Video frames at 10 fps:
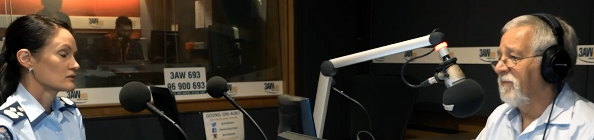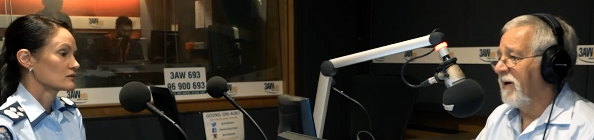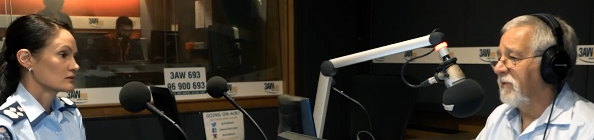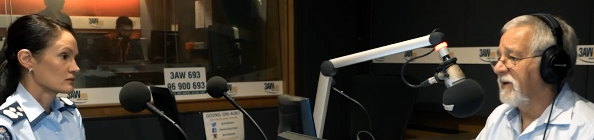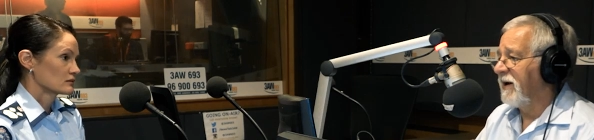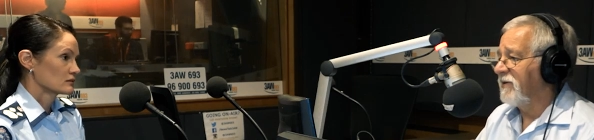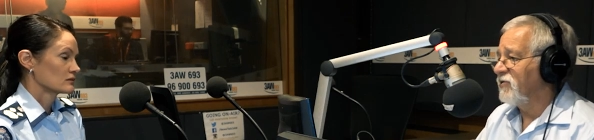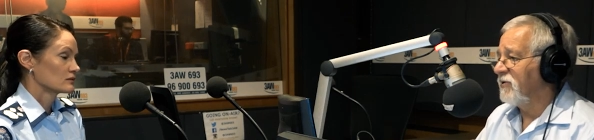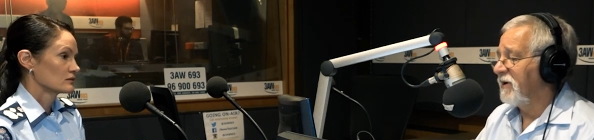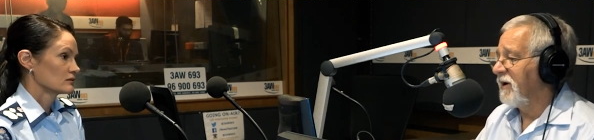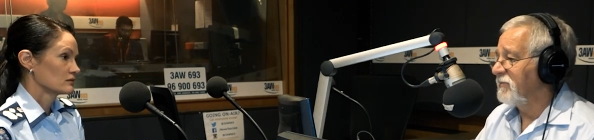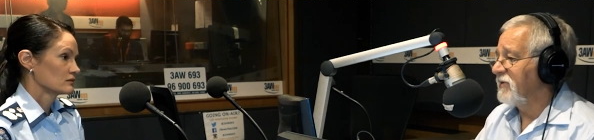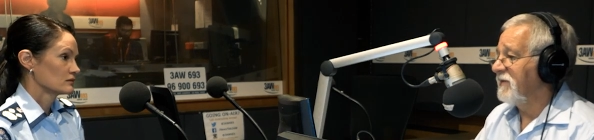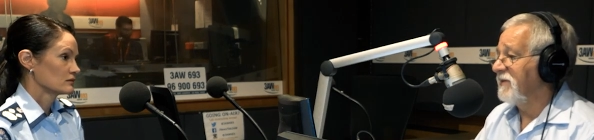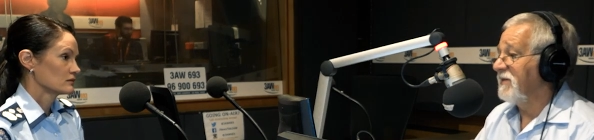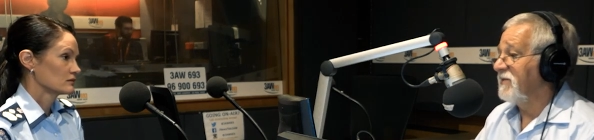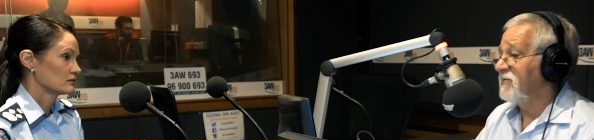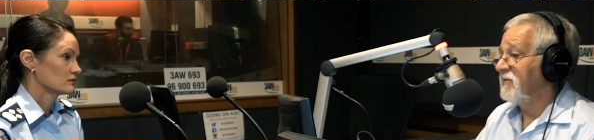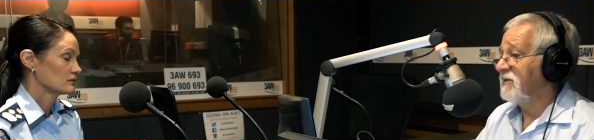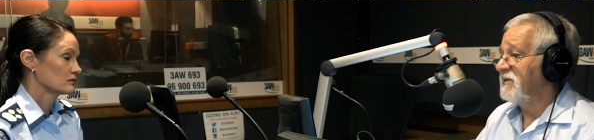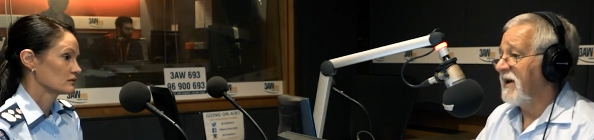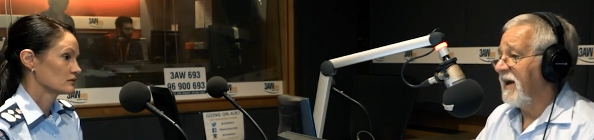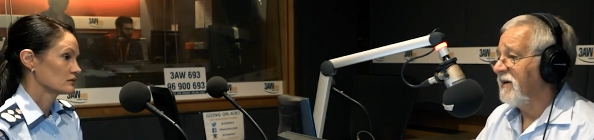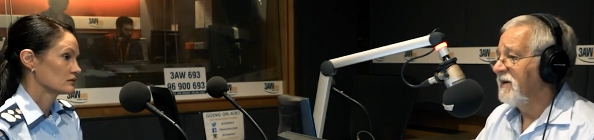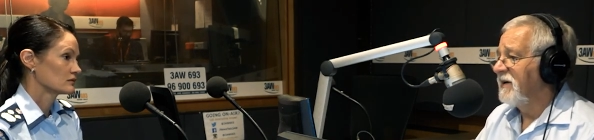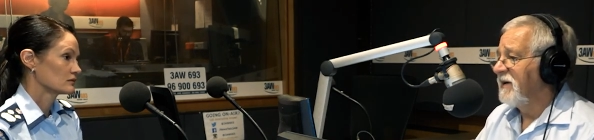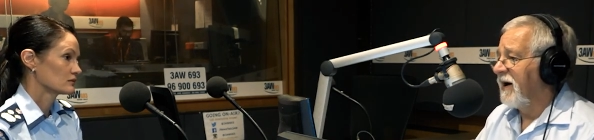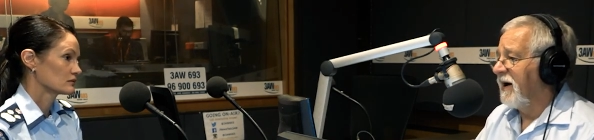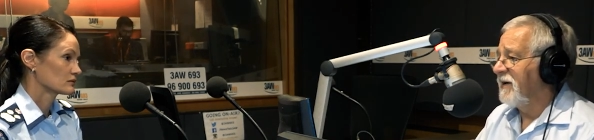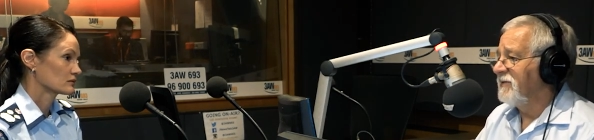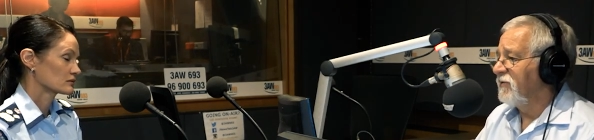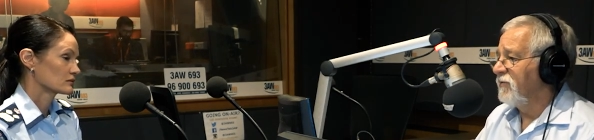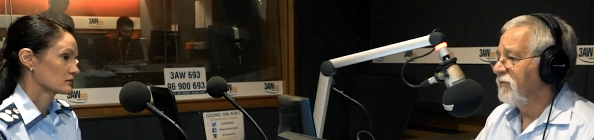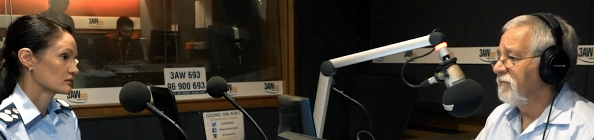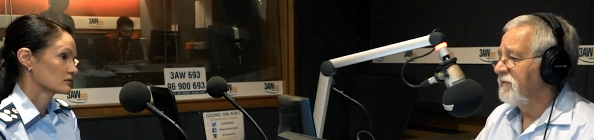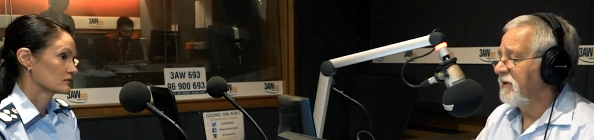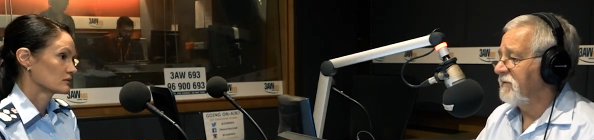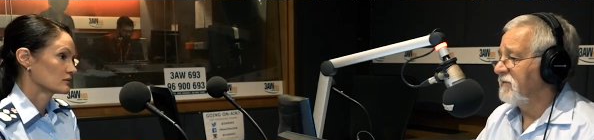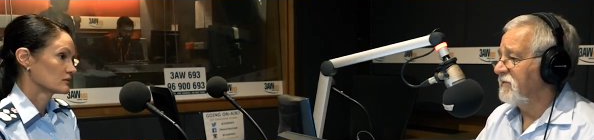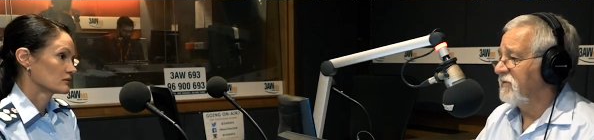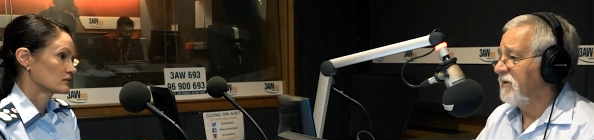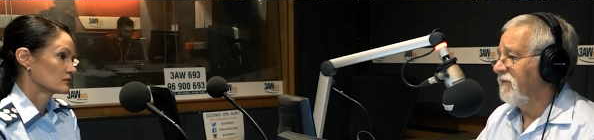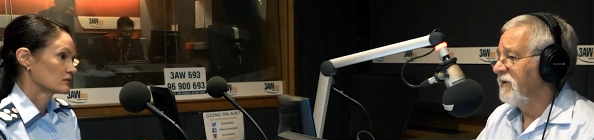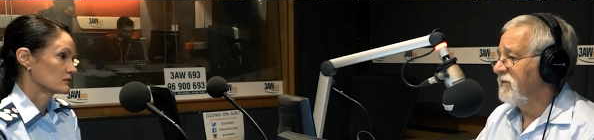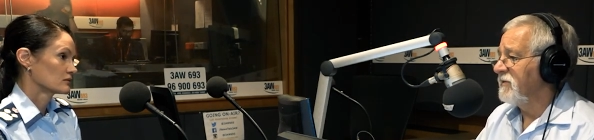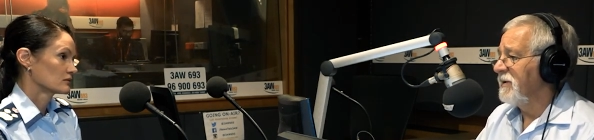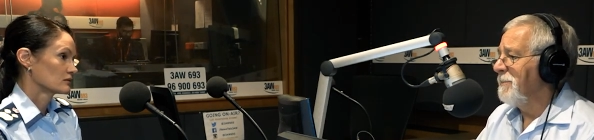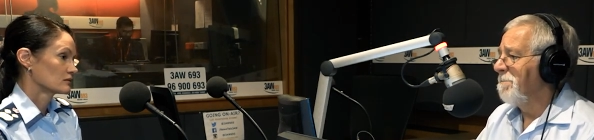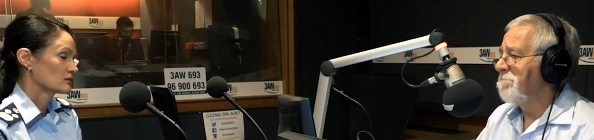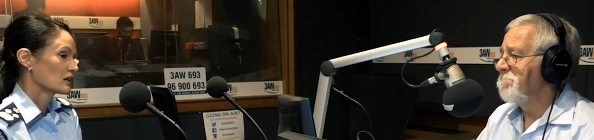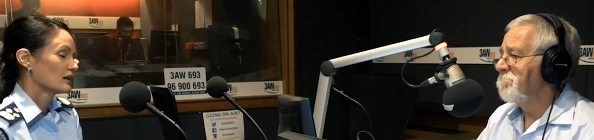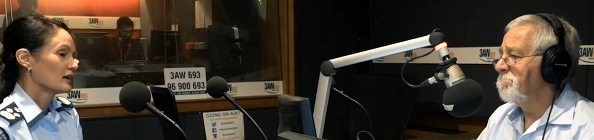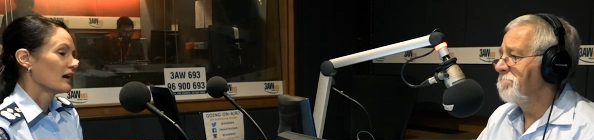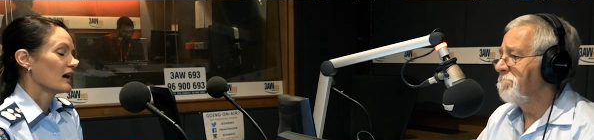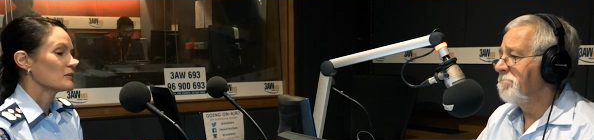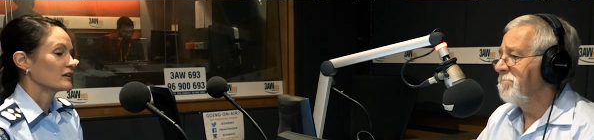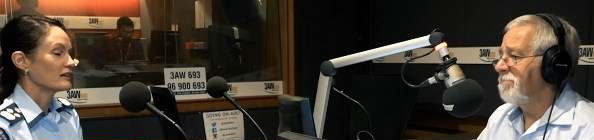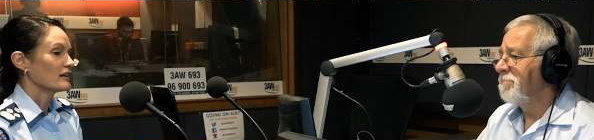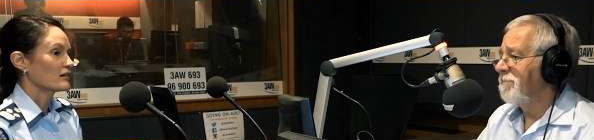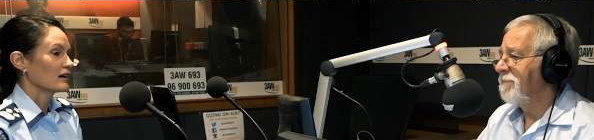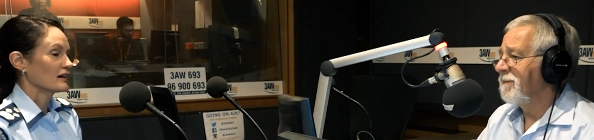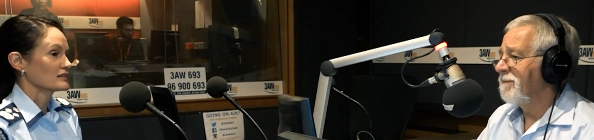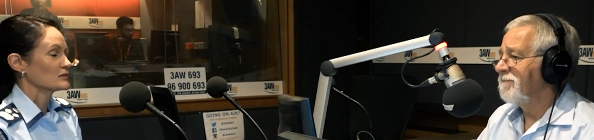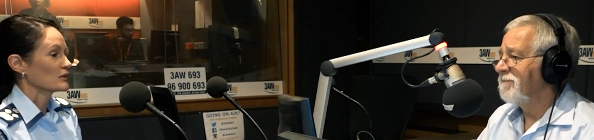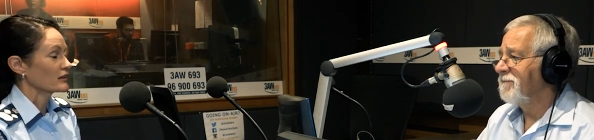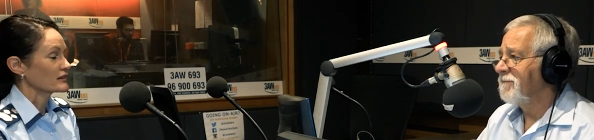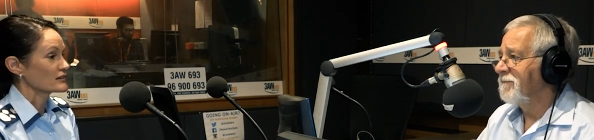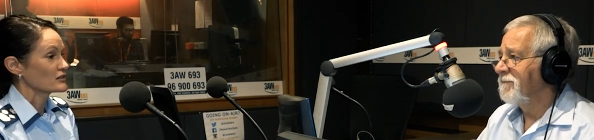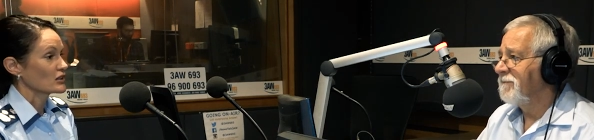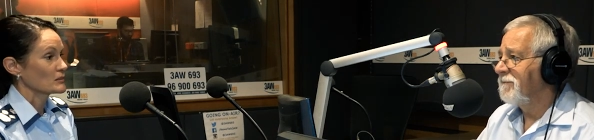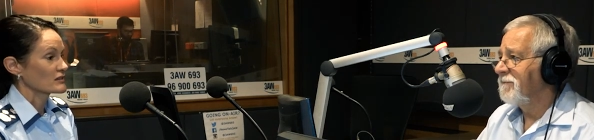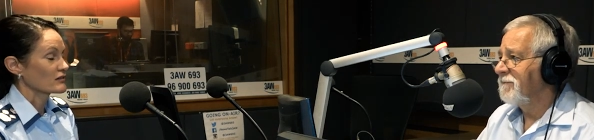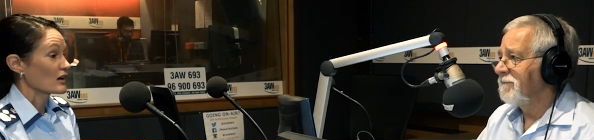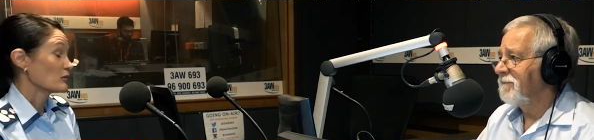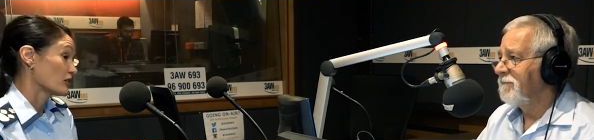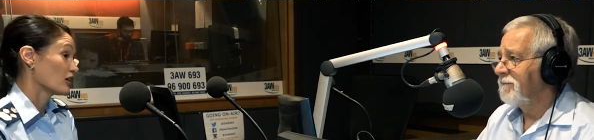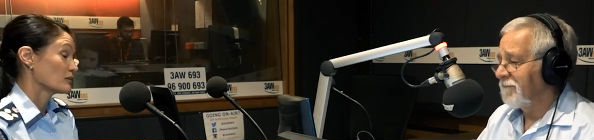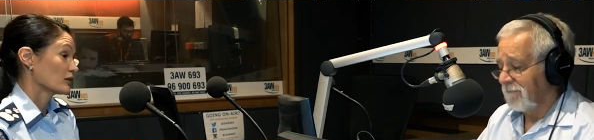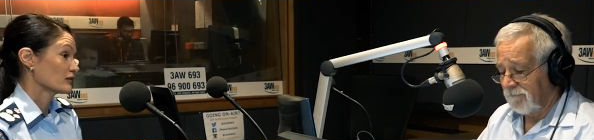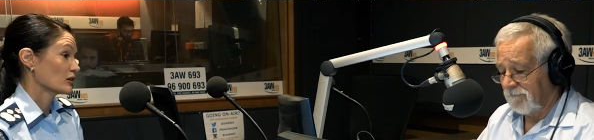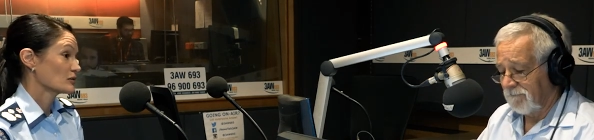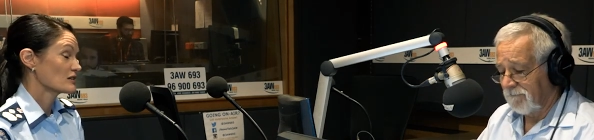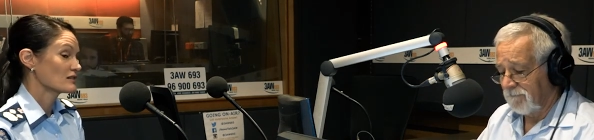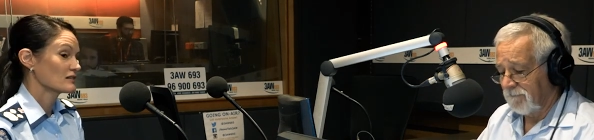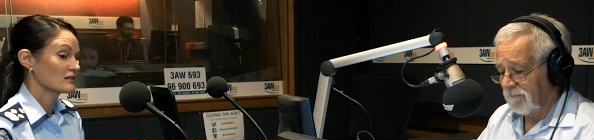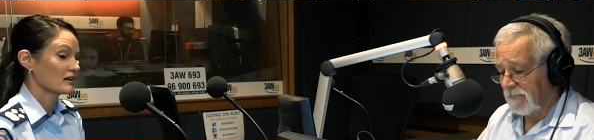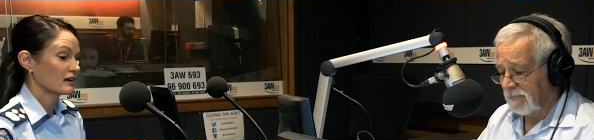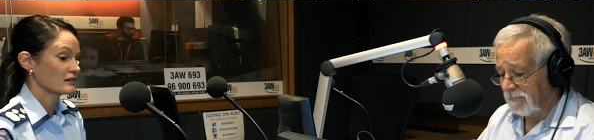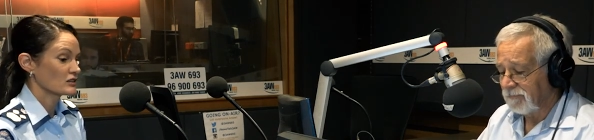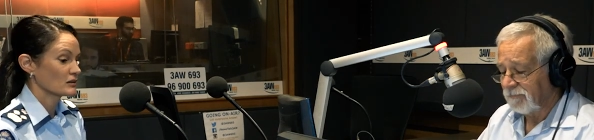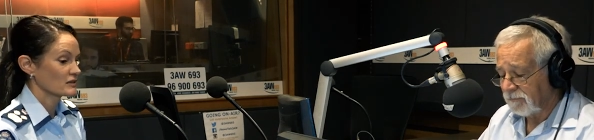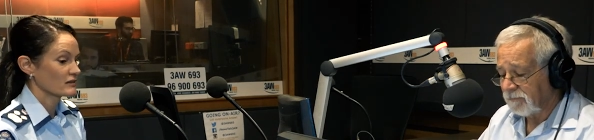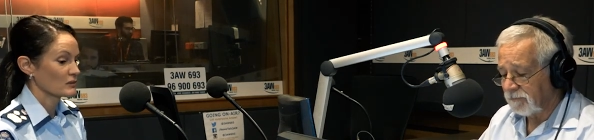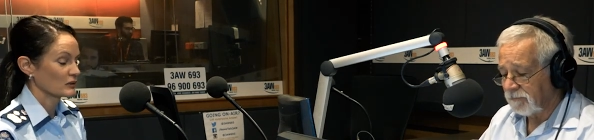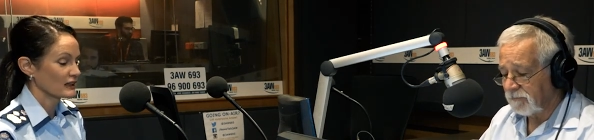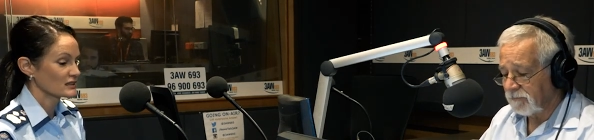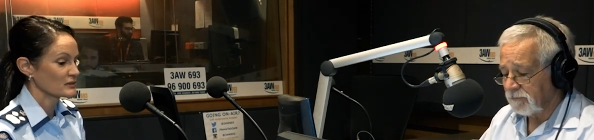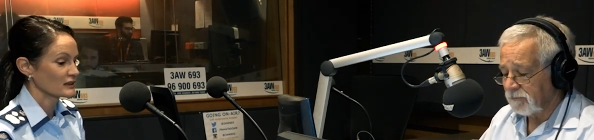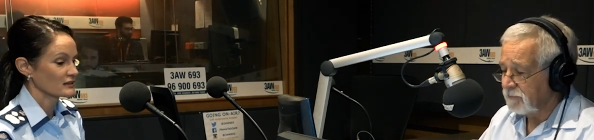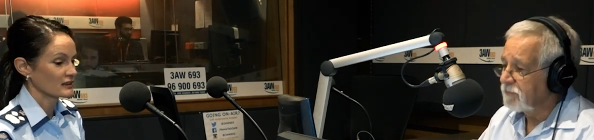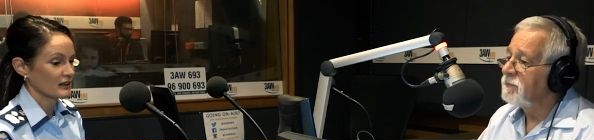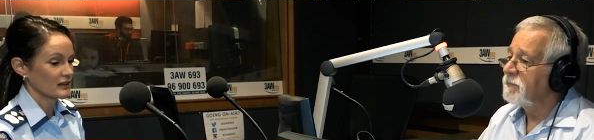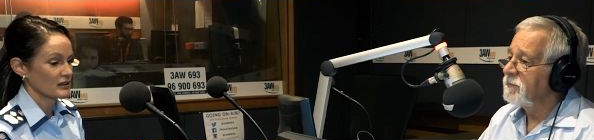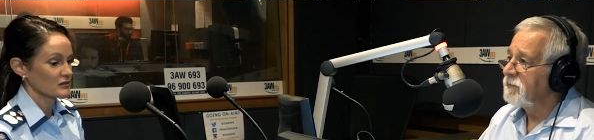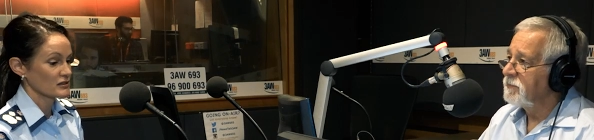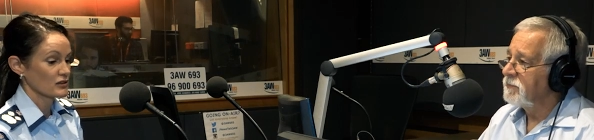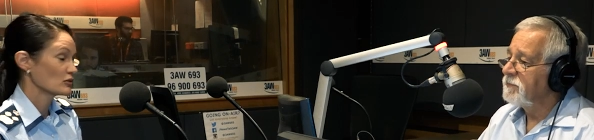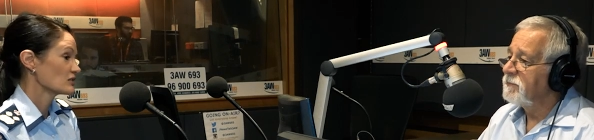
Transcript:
Speaker 1: publication comes out, then there's an attack. Uh, do you think there's a significance there?
Speaker 2: Um, there are similarities in terms of they're both high profile prisoners, uh, in terms of their placement. Uh, there is no